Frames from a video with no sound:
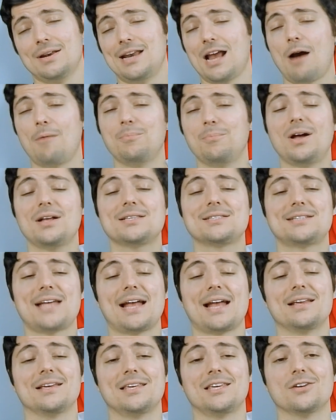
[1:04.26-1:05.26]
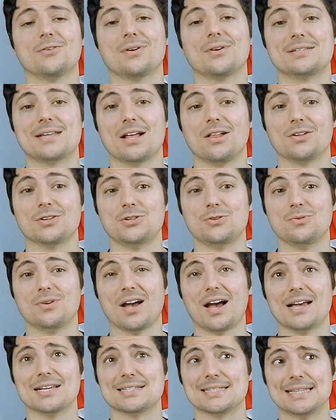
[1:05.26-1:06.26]
Now, I'm not standing here and telling you
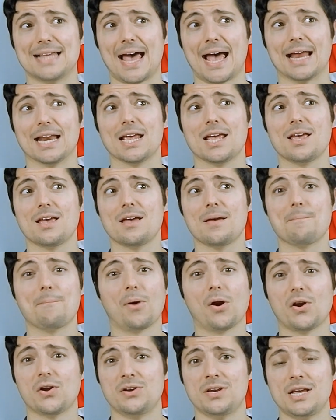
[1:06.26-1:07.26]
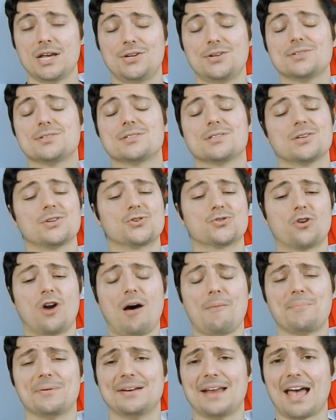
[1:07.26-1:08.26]
guys that Martin Necas is a
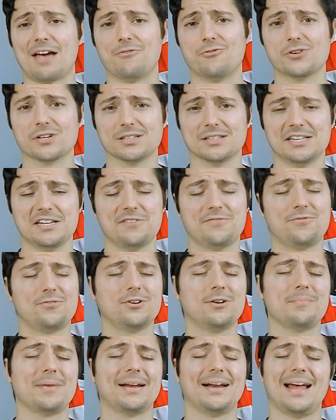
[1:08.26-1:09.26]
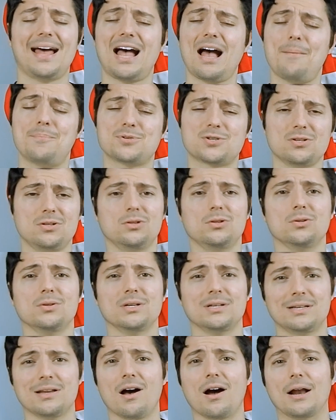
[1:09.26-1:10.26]
drop in every league format.
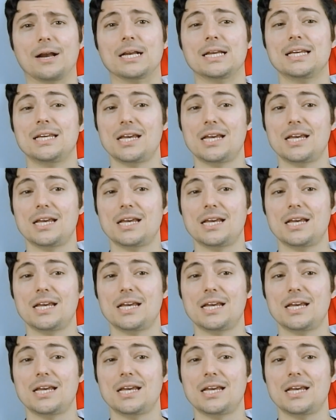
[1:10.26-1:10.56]
Absolutely not.